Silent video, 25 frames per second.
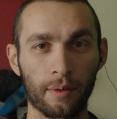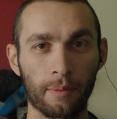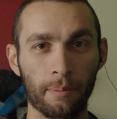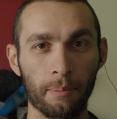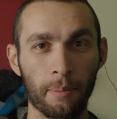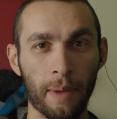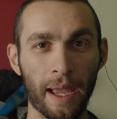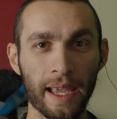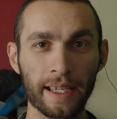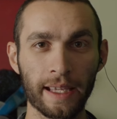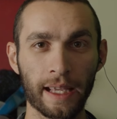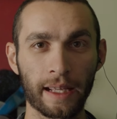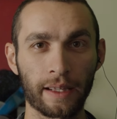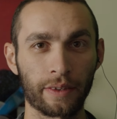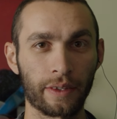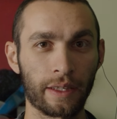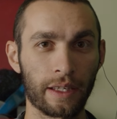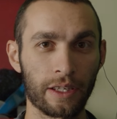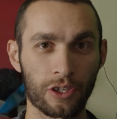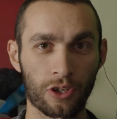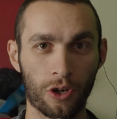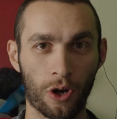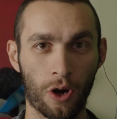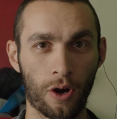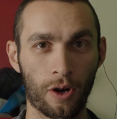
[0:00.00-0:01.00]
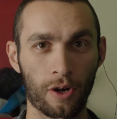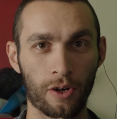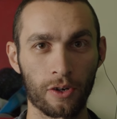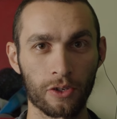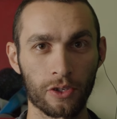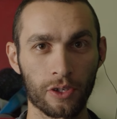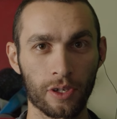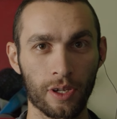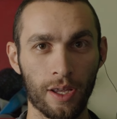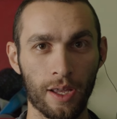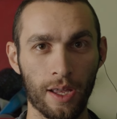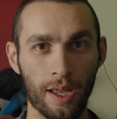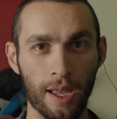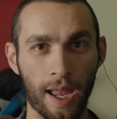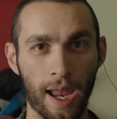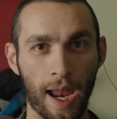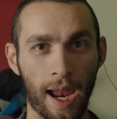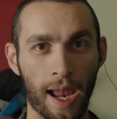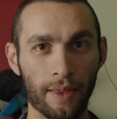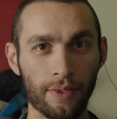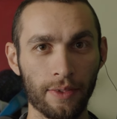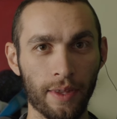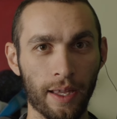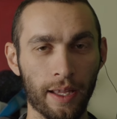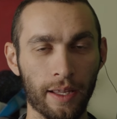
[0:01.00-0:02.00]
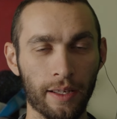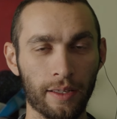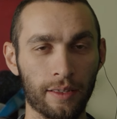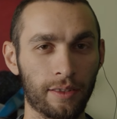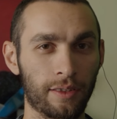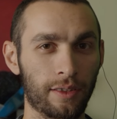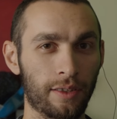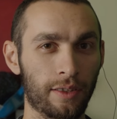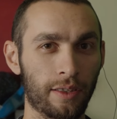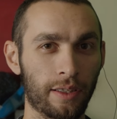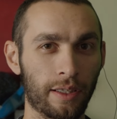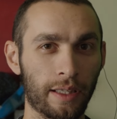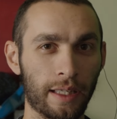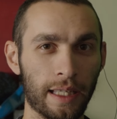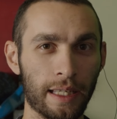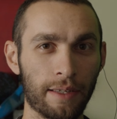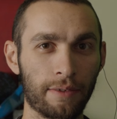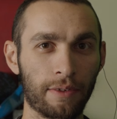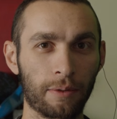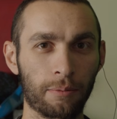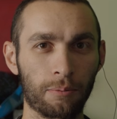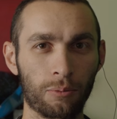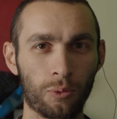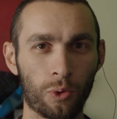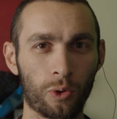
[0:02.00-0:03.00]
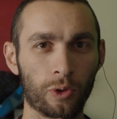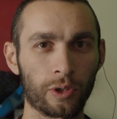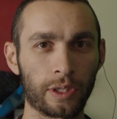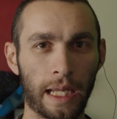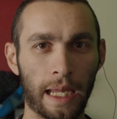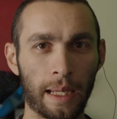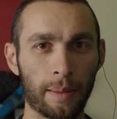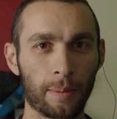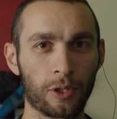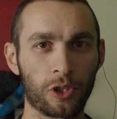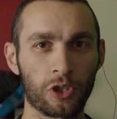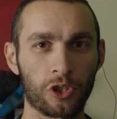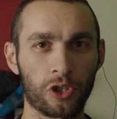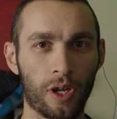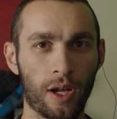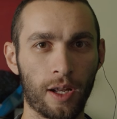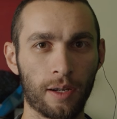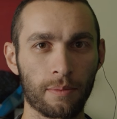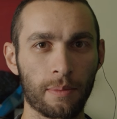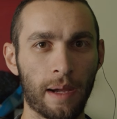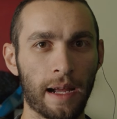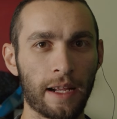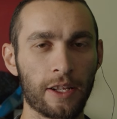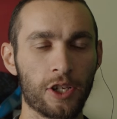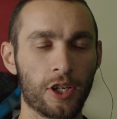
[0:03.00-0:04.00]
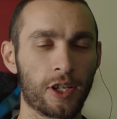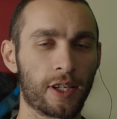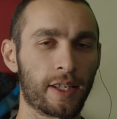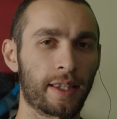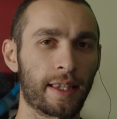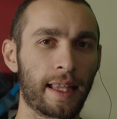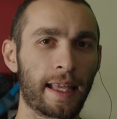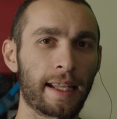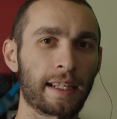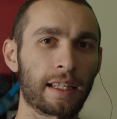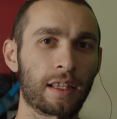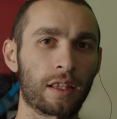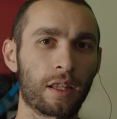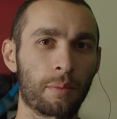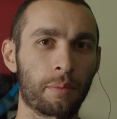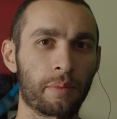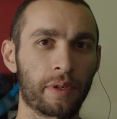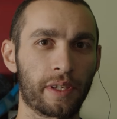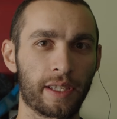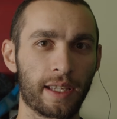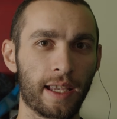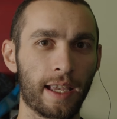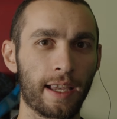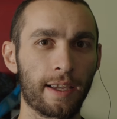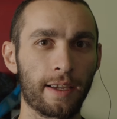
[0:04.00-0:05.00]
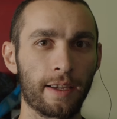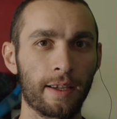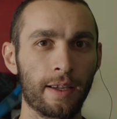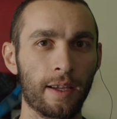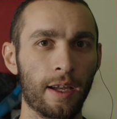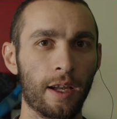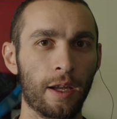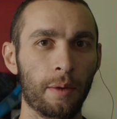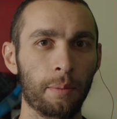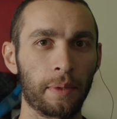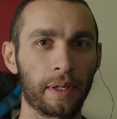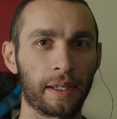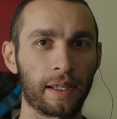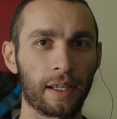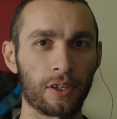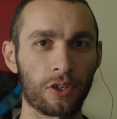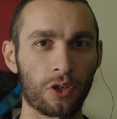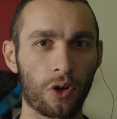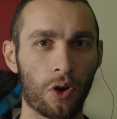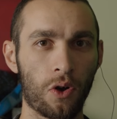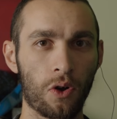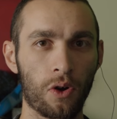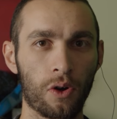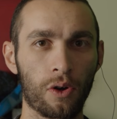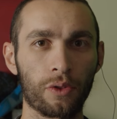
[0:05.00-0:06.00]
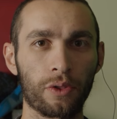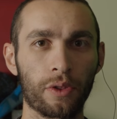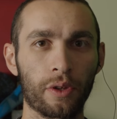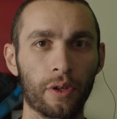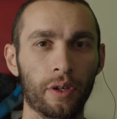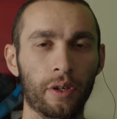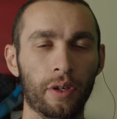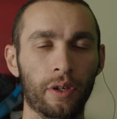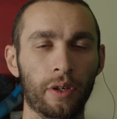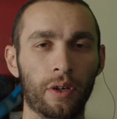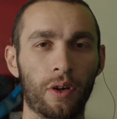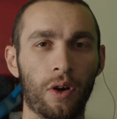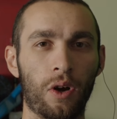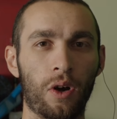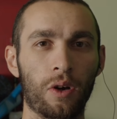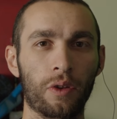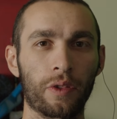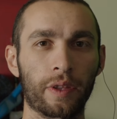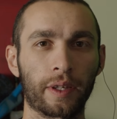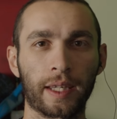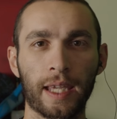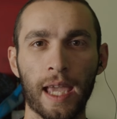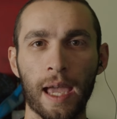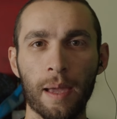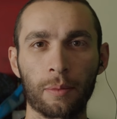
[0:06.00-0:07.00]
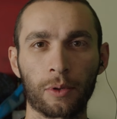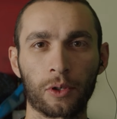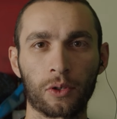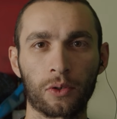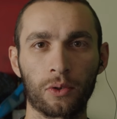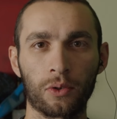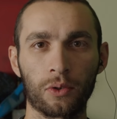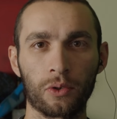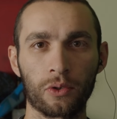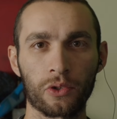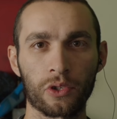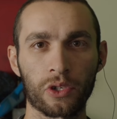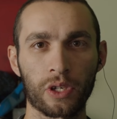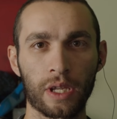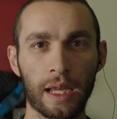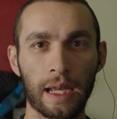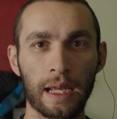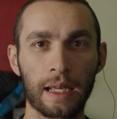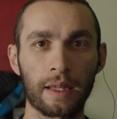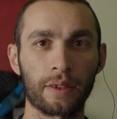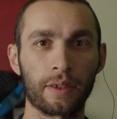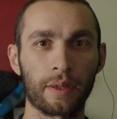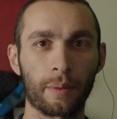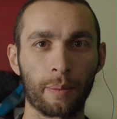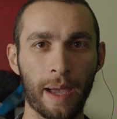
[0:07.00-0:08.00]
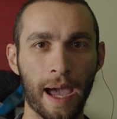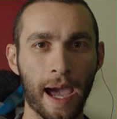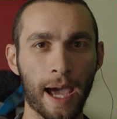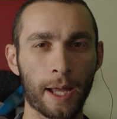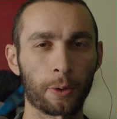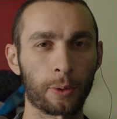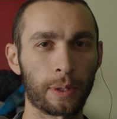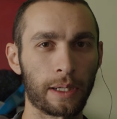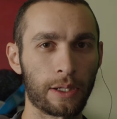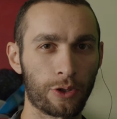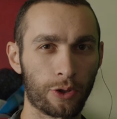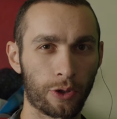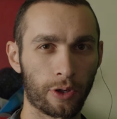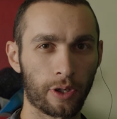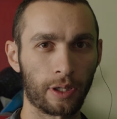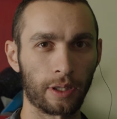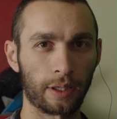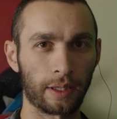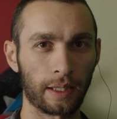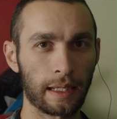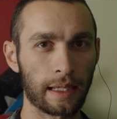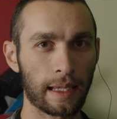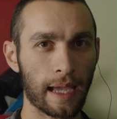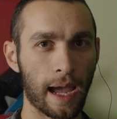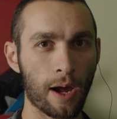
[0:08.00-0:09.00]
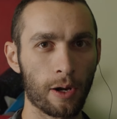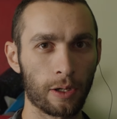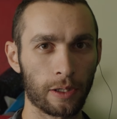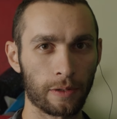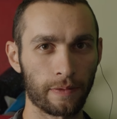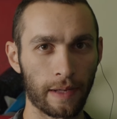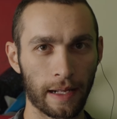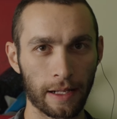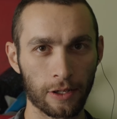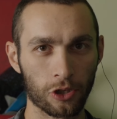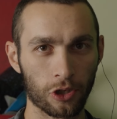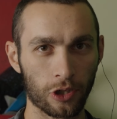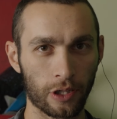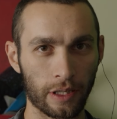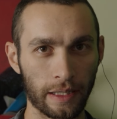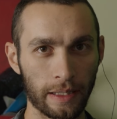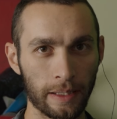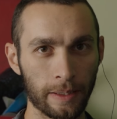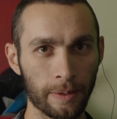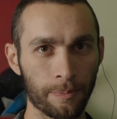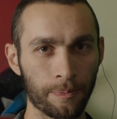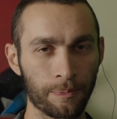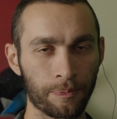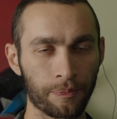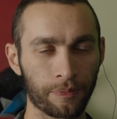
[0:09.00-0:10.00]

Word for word: making these cars, and then even more damage done by just letting them sit because all the all the chemicals in the batteries are going to leak out eventually.